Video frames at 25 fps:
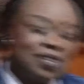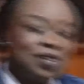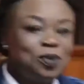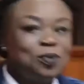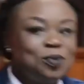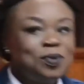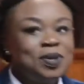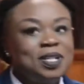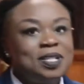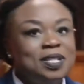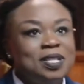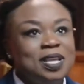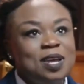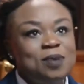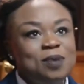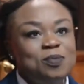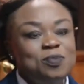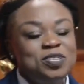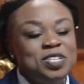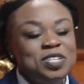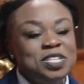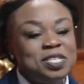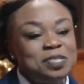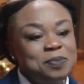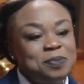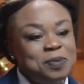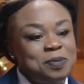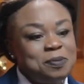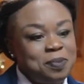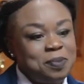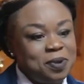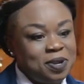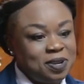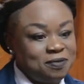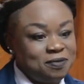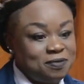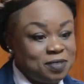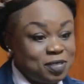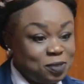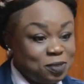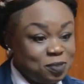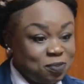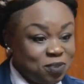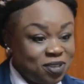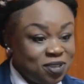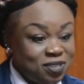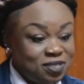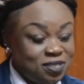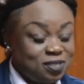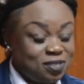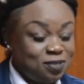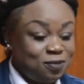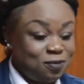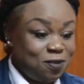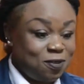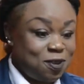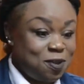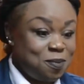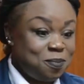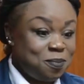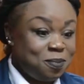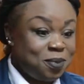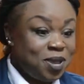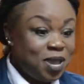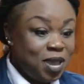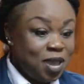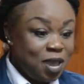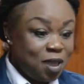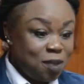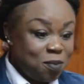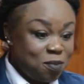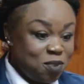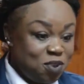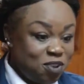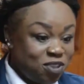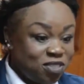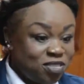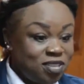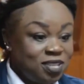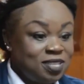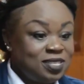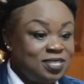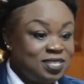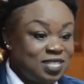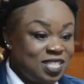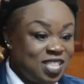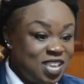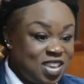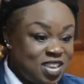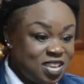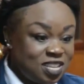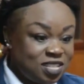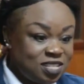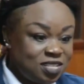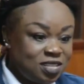Well, we need to be part of this process from embryonic stage,